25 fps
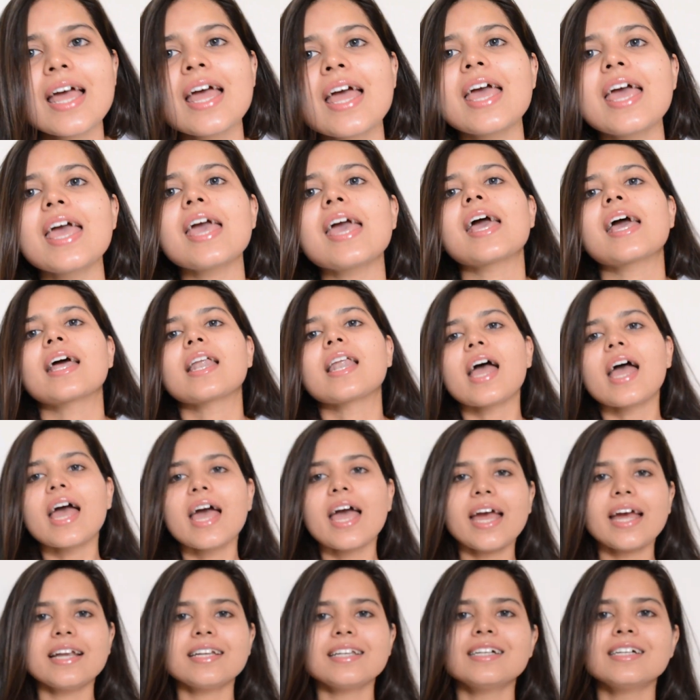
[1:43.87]
and
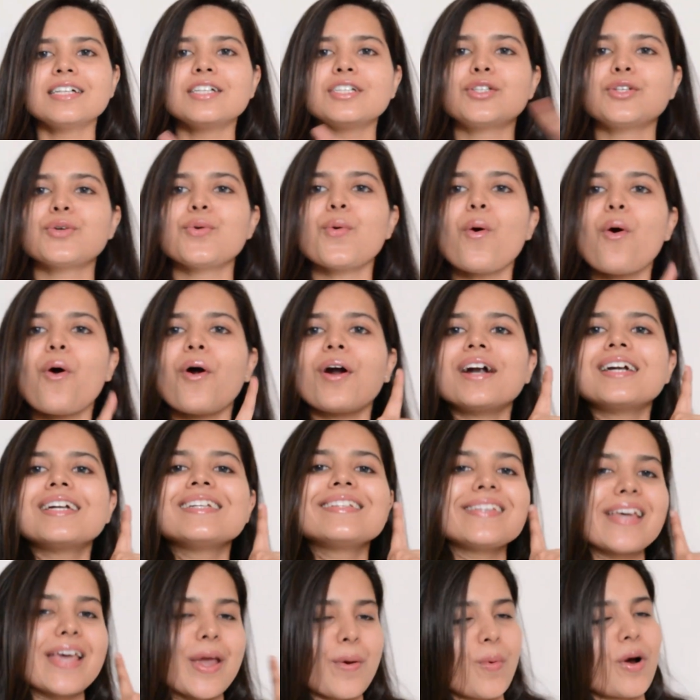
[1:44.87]
head to our
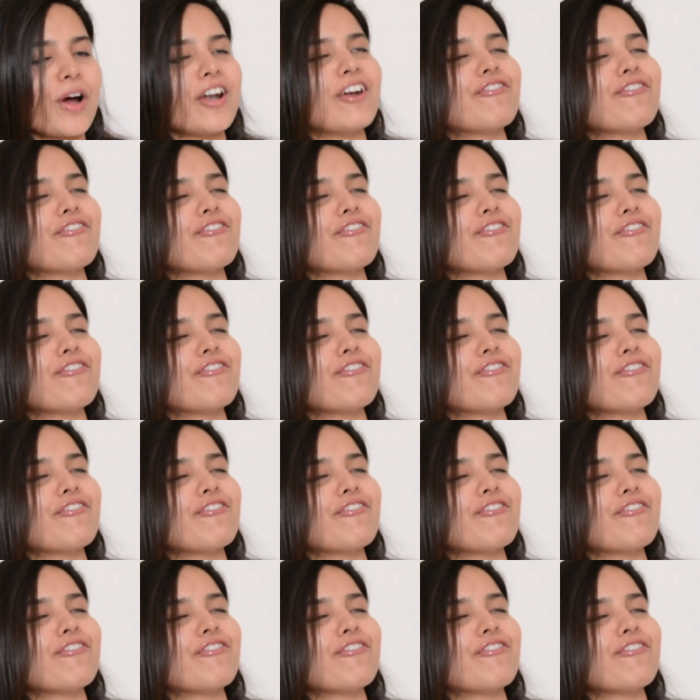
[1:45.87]
day one of